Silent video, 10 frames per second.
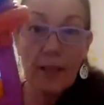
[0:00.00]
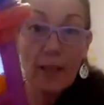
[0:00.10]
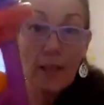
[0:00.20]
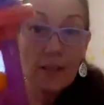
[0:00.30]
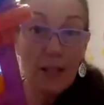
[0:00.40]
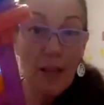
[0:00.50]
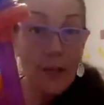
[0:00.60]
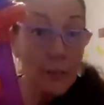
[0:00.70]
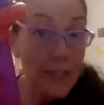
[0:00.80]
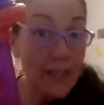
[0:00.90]
He's another
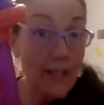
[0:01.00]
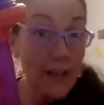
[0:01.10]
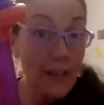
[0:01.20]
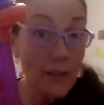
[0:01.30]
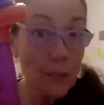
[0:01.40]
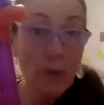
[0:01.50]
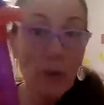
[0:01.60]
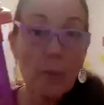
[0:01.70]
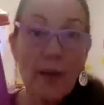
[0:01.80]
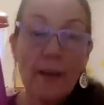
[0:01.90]
recycled
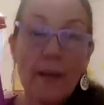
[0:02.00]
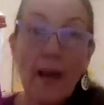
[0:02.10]
robot.